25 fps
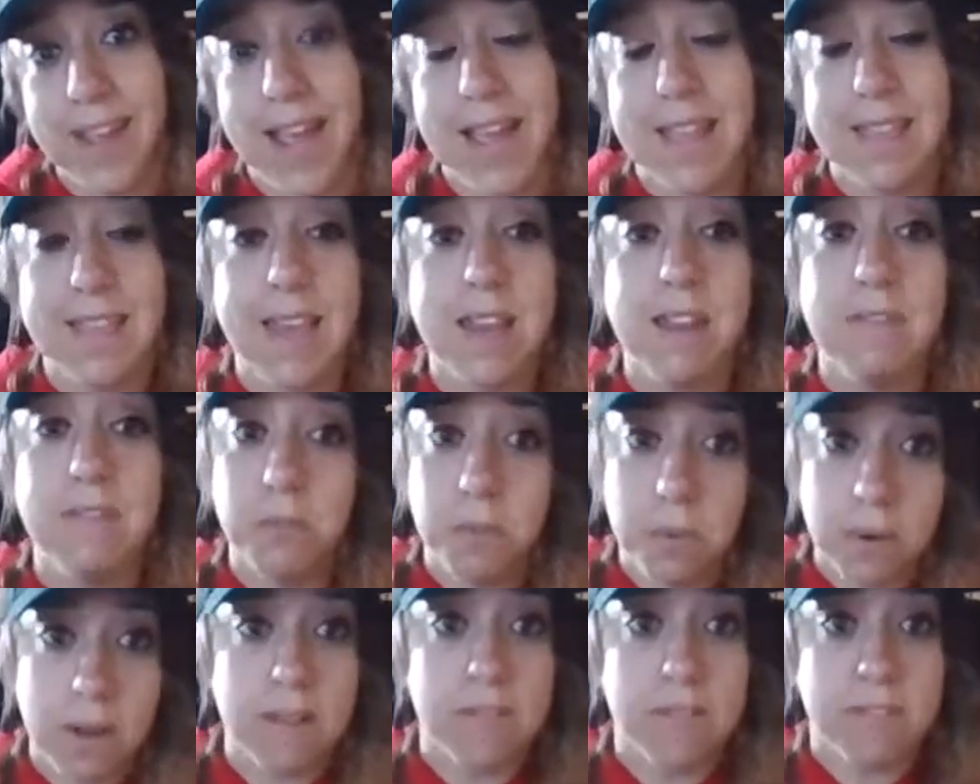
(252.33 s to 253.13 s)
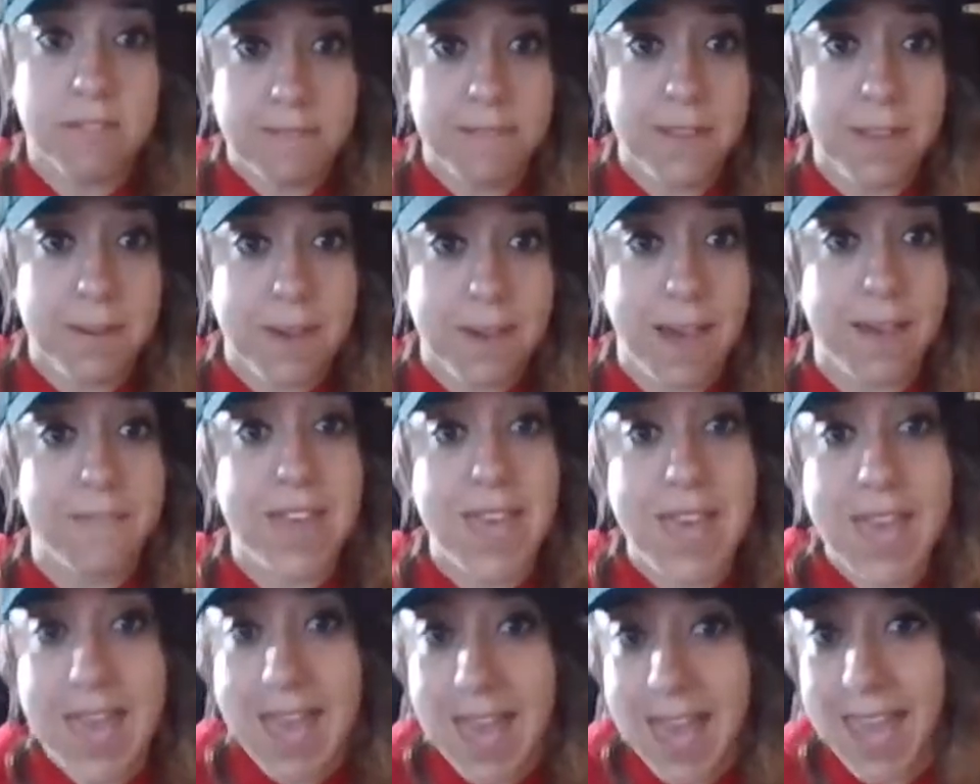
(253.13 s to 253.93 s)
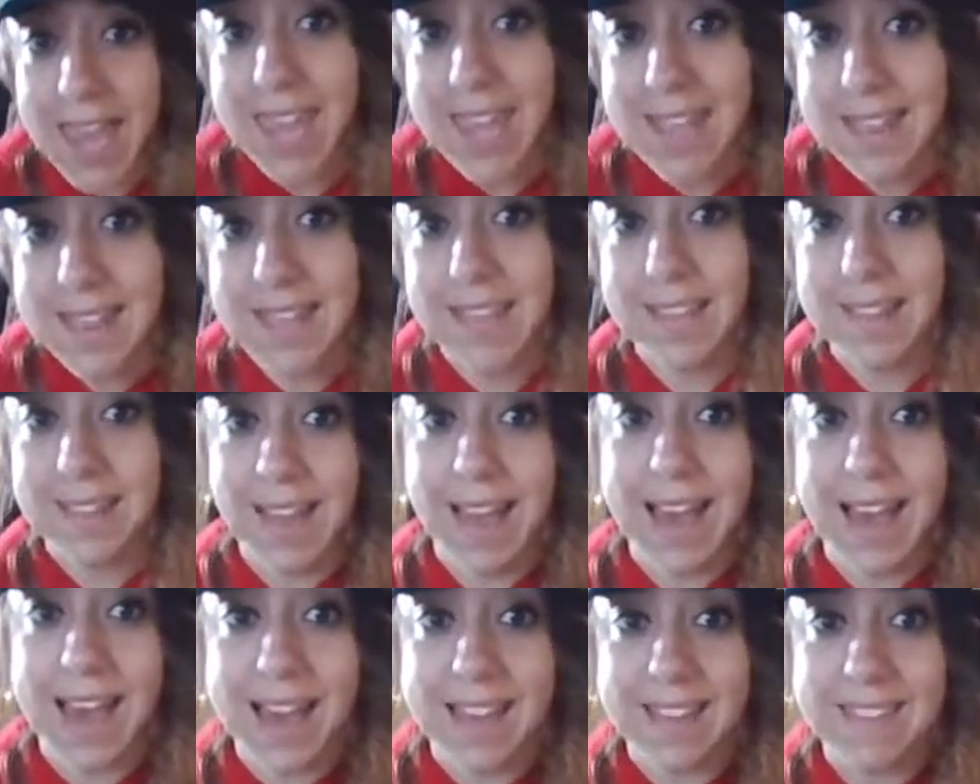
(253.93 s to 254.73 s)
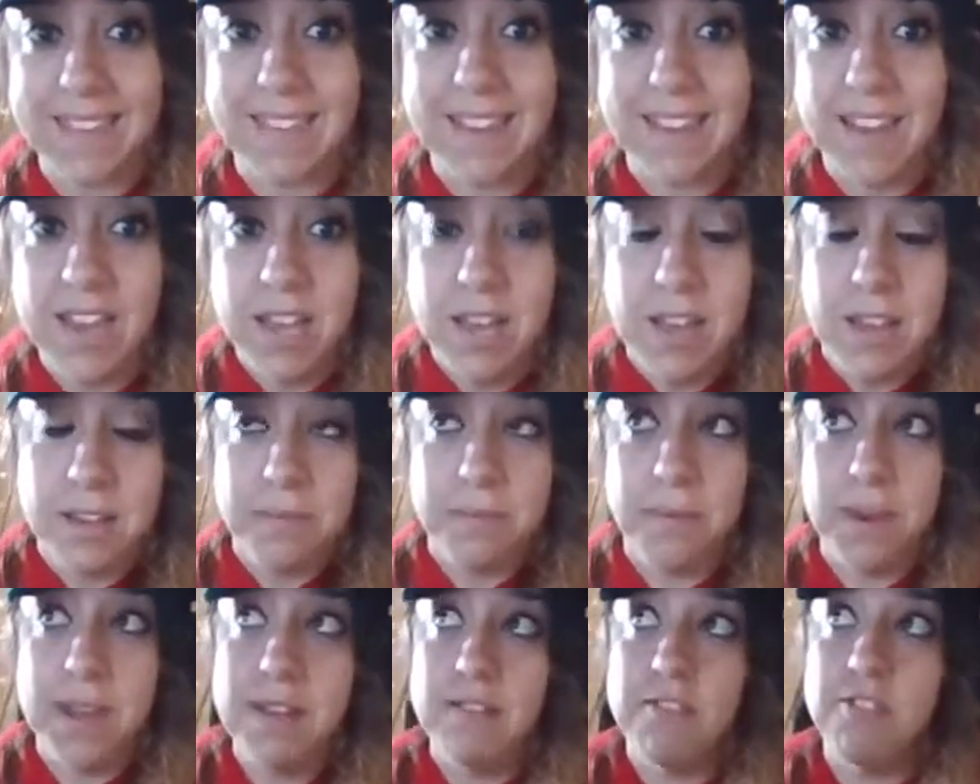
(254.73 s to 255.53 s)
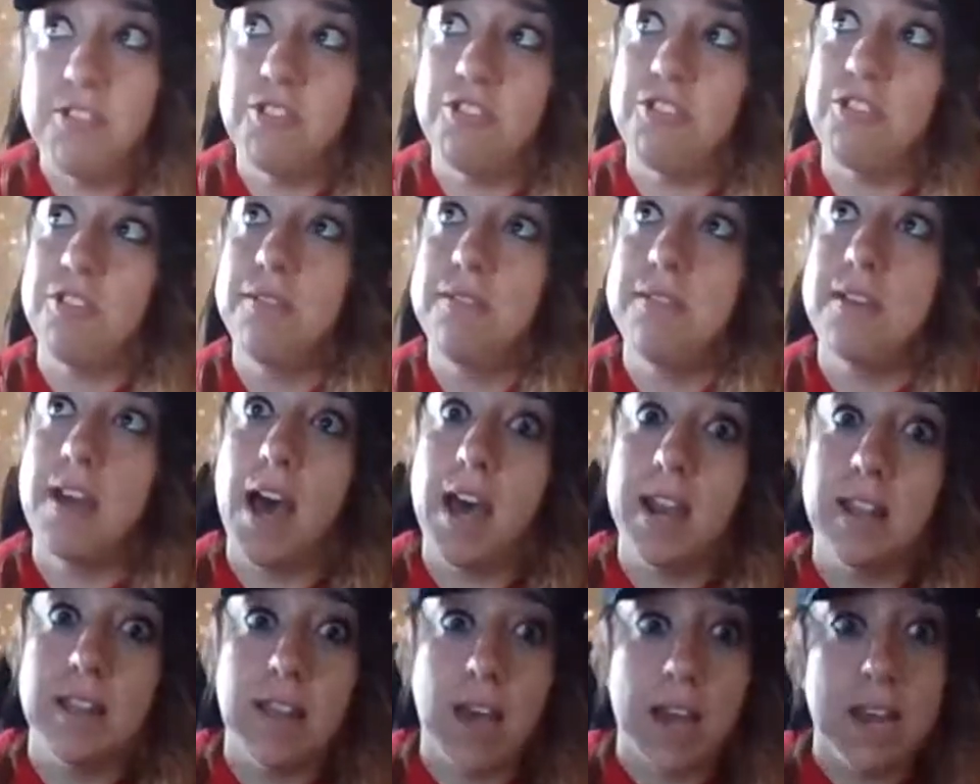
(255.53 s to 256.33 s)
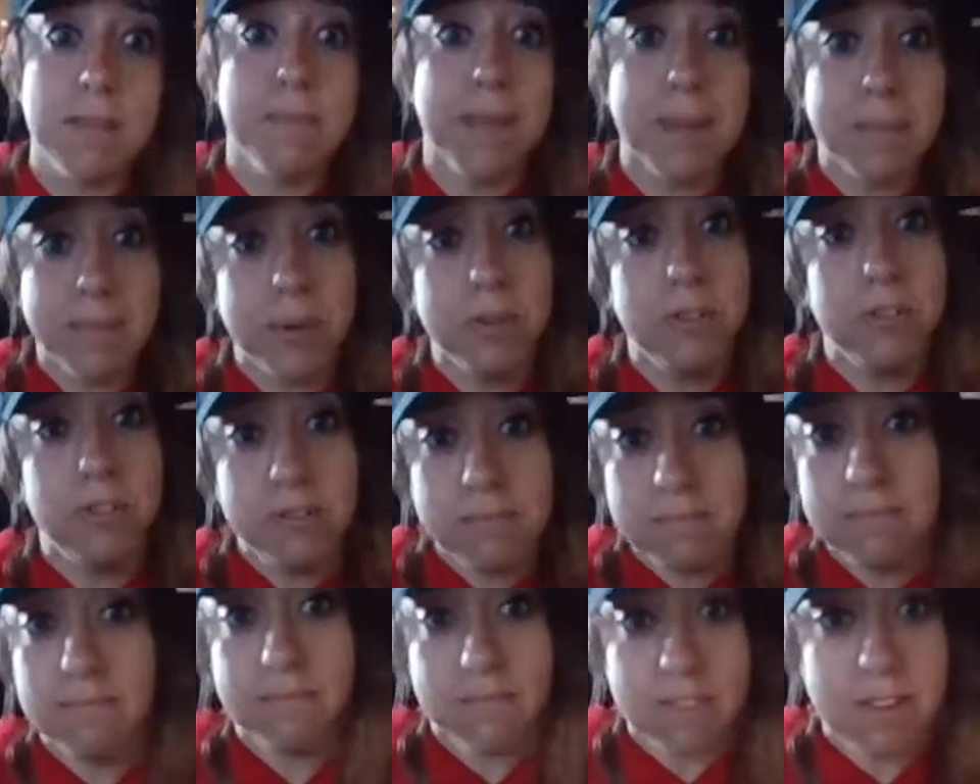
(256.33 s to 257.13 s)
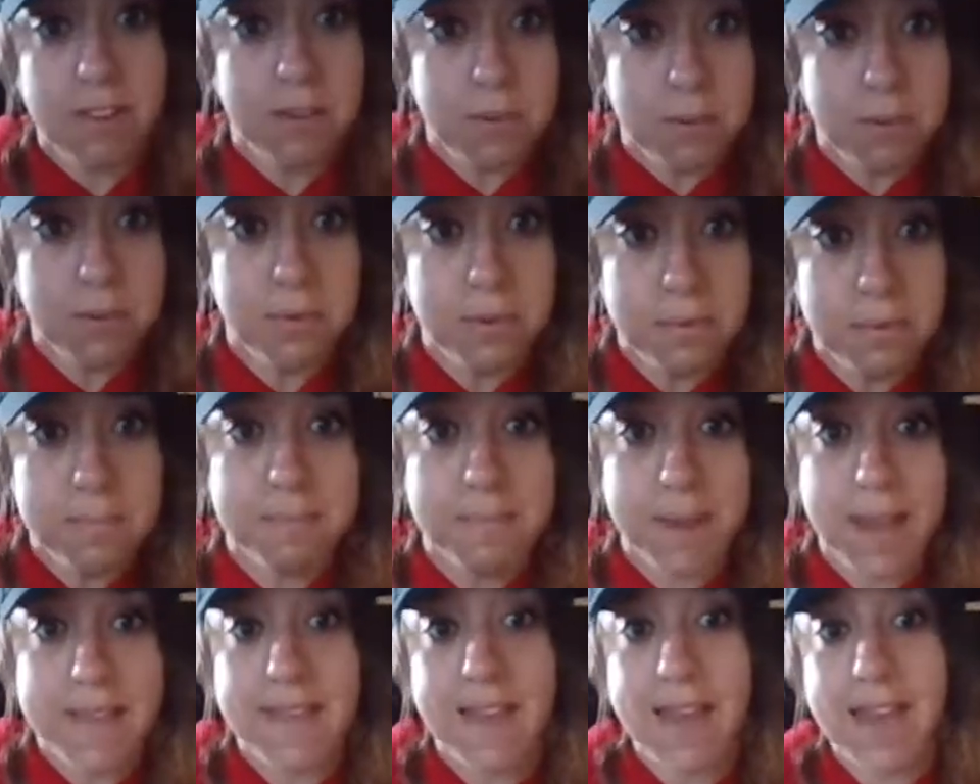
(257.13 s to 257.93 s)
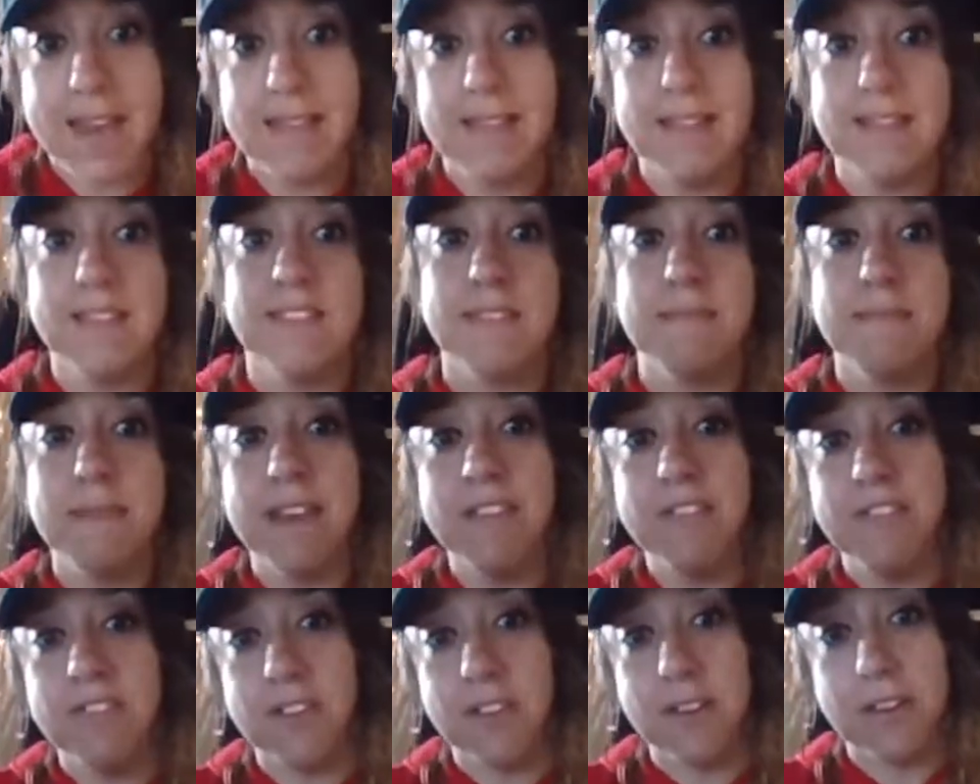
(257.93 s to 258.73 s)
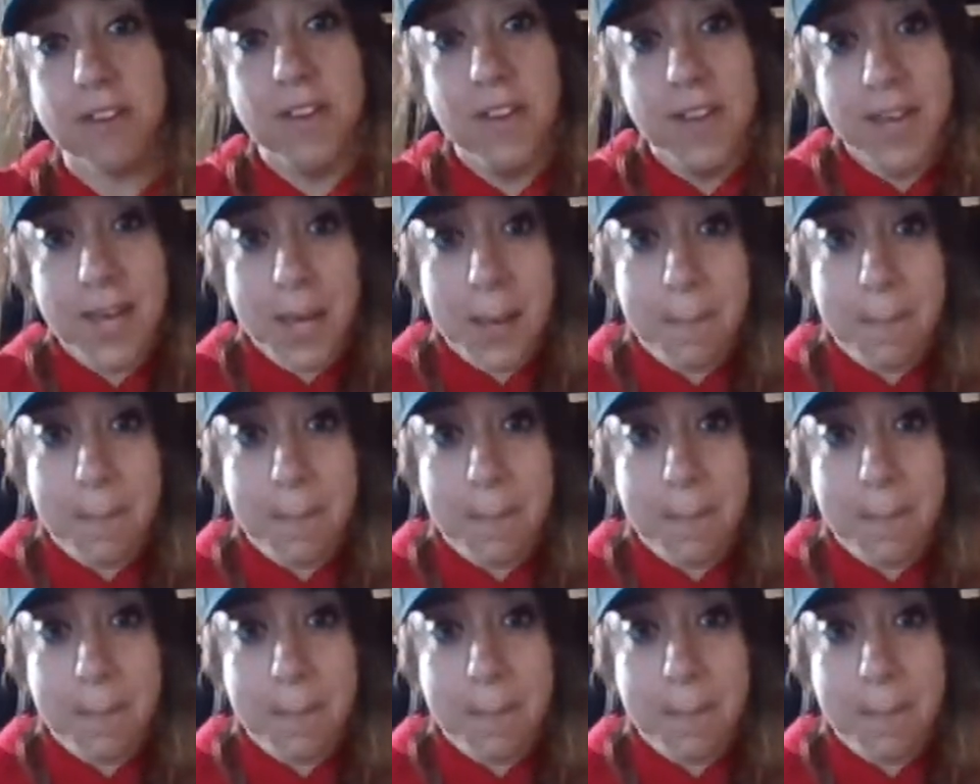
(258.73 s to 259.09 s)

And then, of course, if you have an A in the class, which not a lot of people do by the end of the semester,